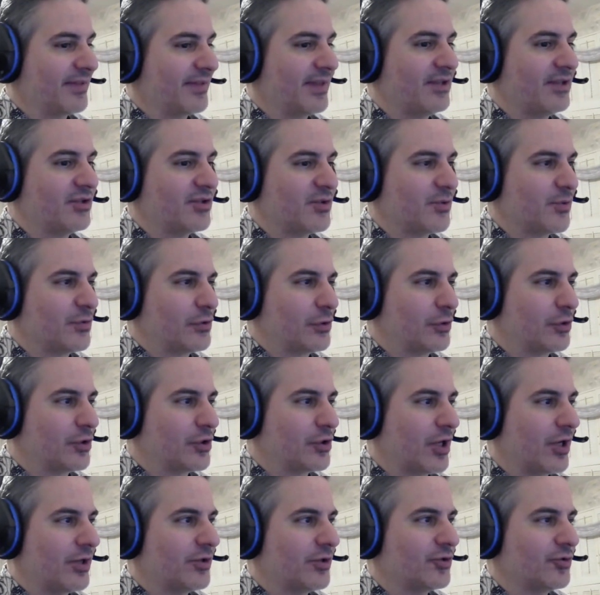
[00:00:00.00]
They used to do the little
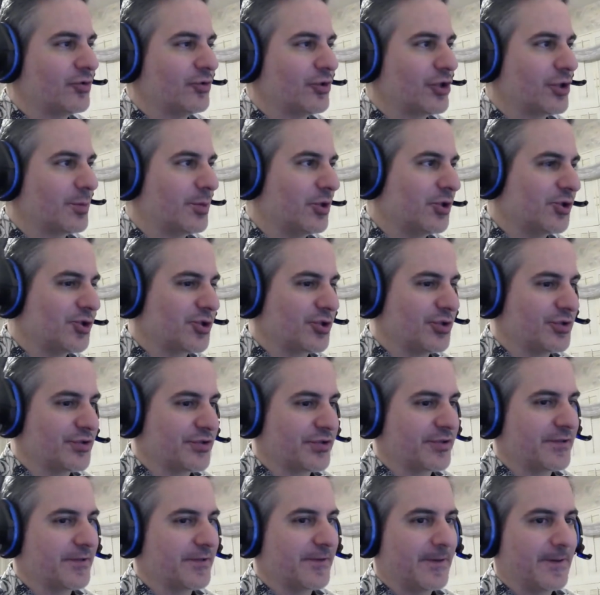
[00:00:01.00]
cartoon
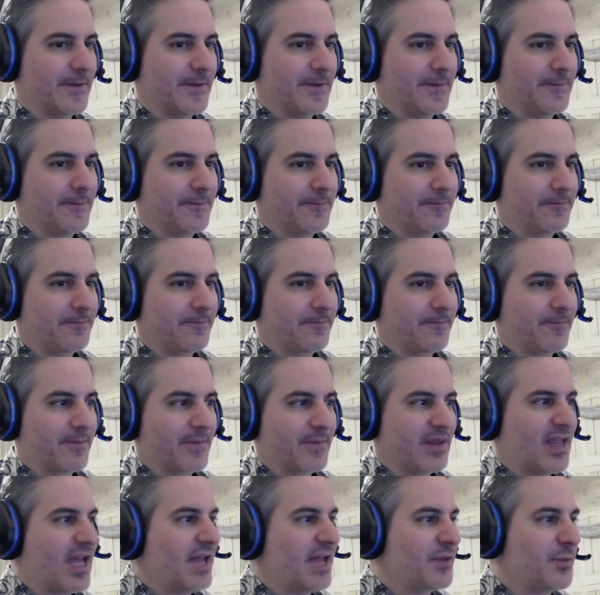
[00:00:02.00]
commercials.
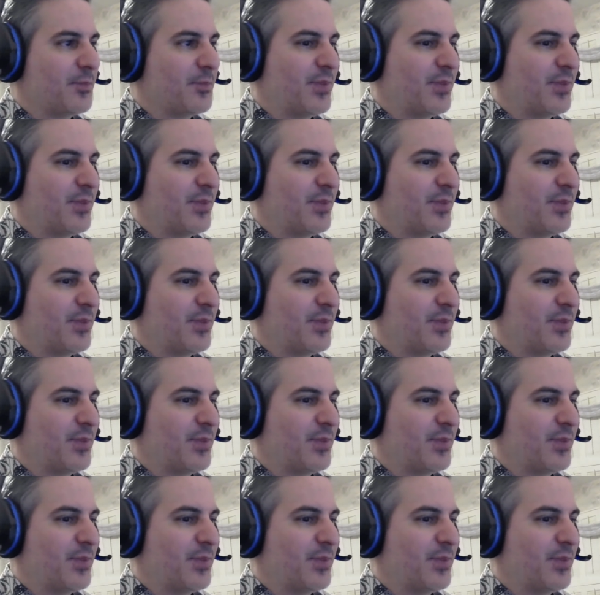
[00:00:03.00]
They had the